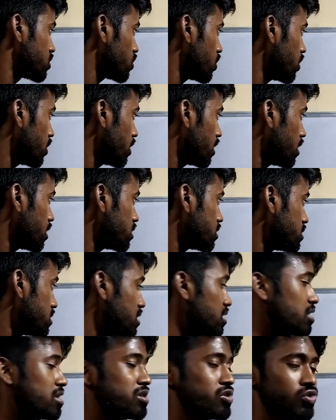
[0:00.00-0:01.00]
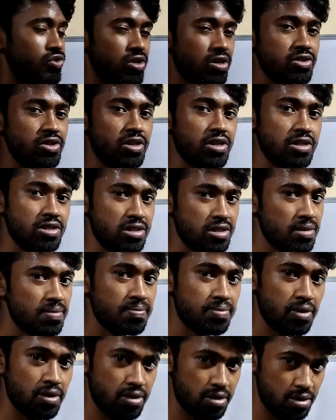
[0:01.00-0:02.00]
So here see the structure
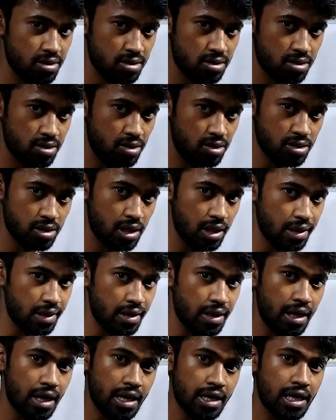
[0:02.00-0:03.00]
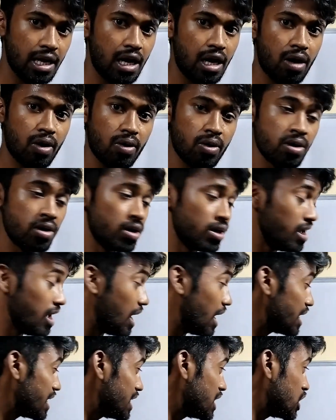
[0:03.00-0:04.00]
is important. Okay, anyhow,
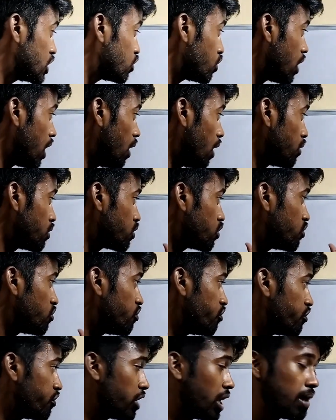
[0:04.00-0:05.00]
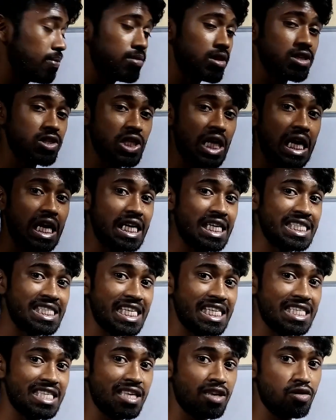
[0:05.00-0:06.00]
and you have to frame the
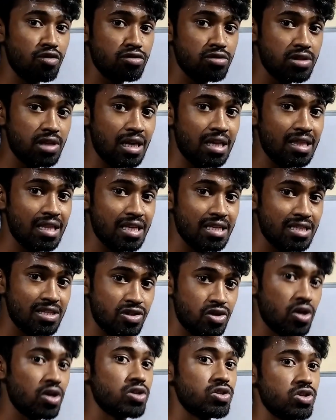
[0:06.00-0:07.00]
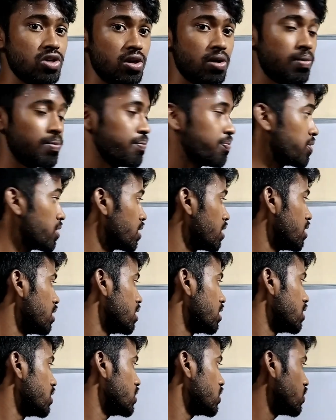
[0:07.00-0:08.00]
sentences using this structure.
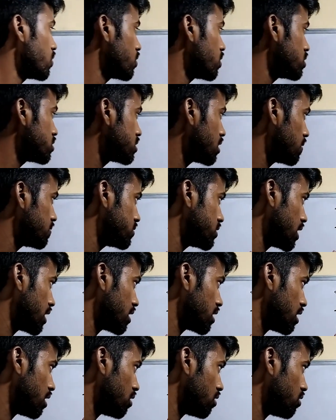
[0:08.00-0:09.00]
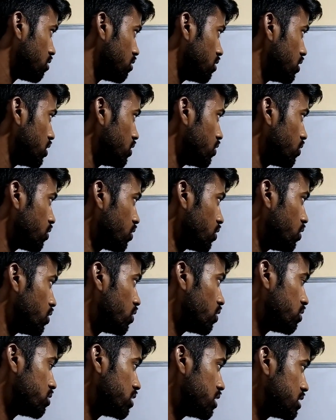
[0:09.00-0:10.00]
You know subject, now you
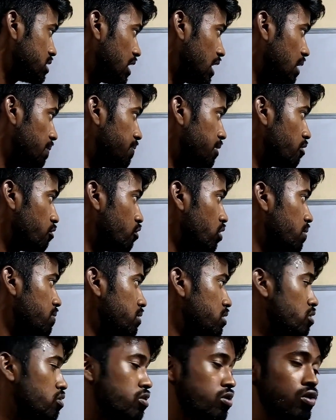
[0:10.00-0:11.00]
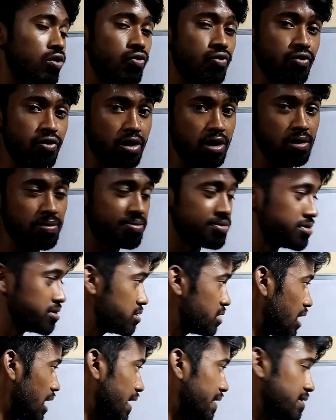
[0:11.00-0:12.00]
know this helping verb, you know
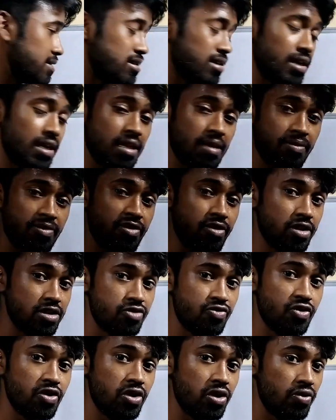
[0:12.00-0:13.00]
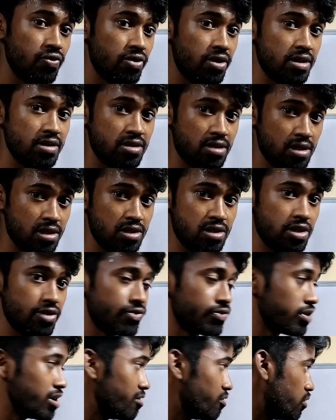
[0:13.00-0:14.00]
verbs, as in first video we
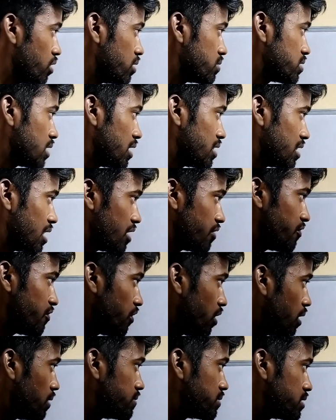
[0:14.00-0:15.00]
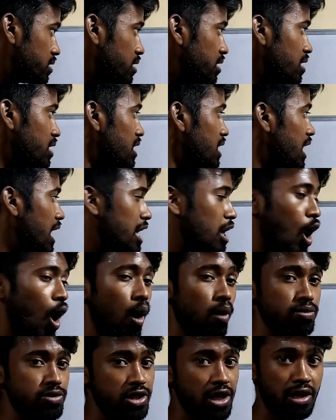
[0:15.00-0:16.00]
discussed different verbs and their forms,
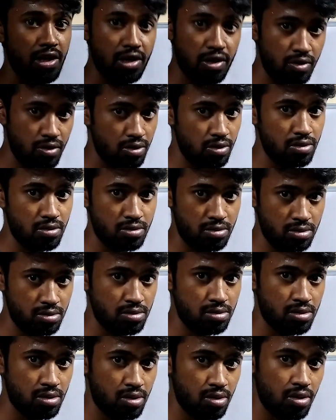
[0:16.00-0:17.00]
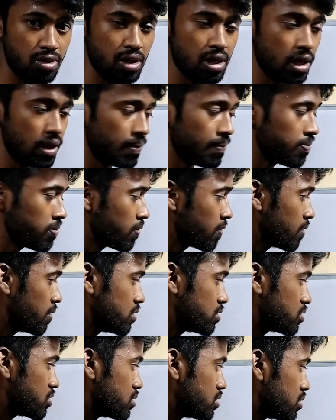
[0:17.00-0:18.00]
and object you know. Okay,
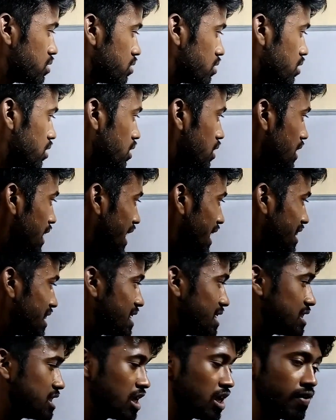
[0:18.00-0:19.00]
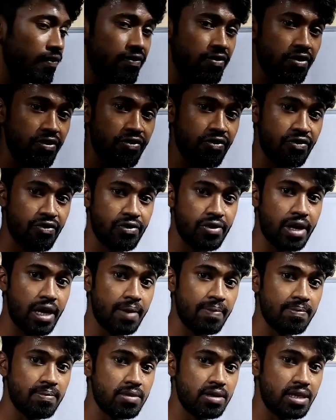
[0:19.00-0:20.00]
so like this, if you
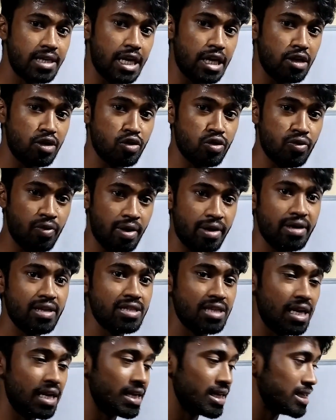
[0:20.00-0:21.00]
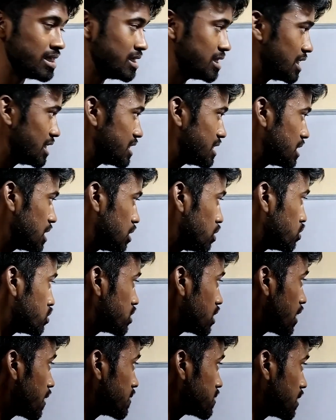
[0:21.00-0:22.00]
frame 10 to 20 sentences
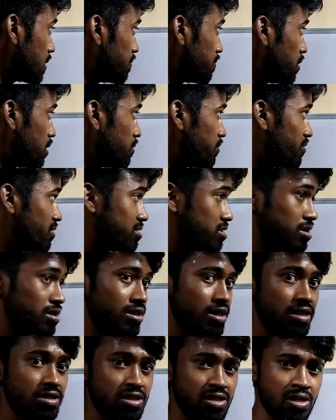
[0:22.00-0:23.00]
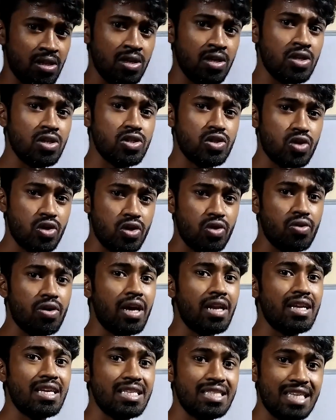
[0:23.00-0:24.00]
using simple future tense, so
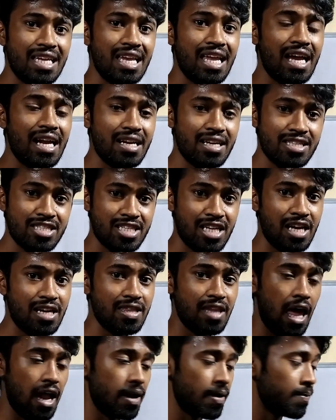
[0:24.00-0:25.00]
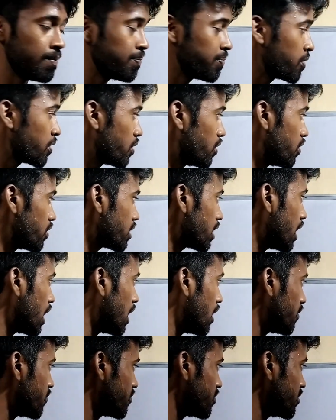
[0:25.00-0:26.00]
you can easily understand that.
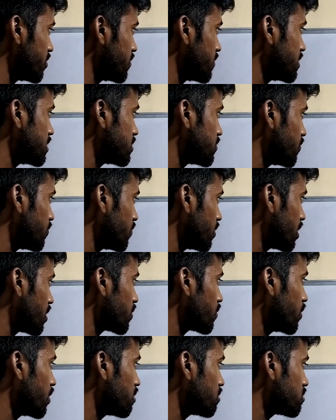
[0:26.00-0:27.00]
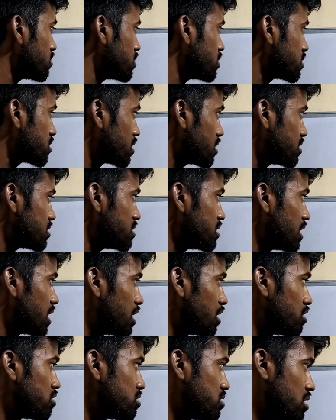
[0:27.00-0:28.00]
Okay, after this we are going to discuss
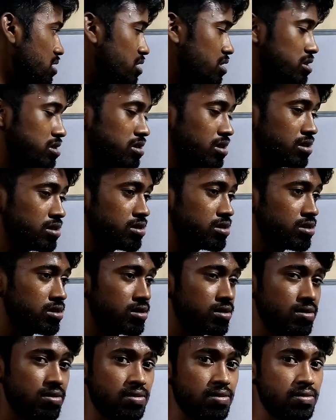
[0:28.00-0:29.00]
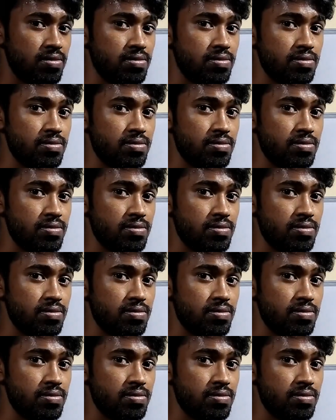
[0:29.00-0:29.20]
negative sentences.